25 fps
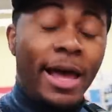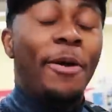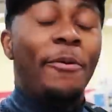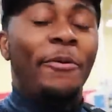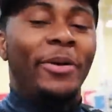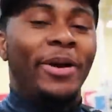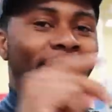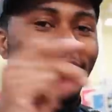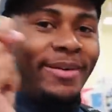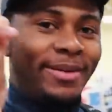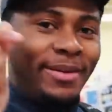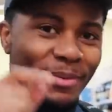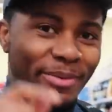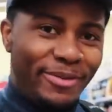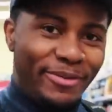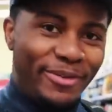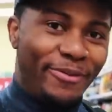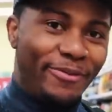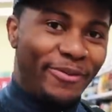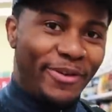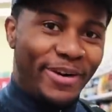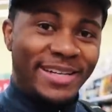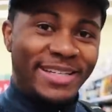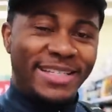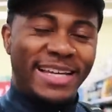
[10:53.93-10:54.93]
Wait, let me
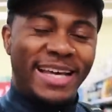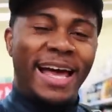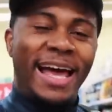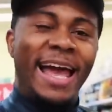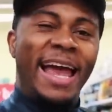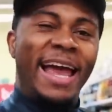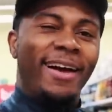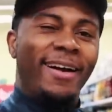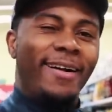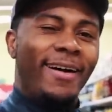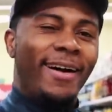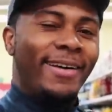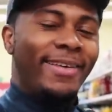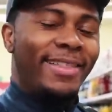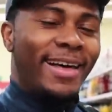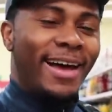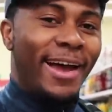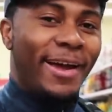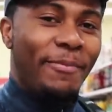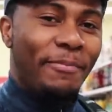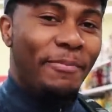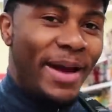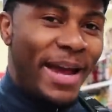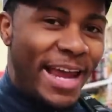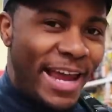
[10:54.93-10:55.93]
rephrase that. A guy that
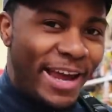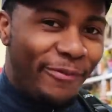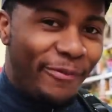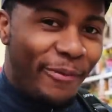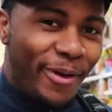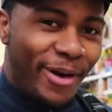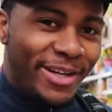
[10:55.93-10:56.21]
I may have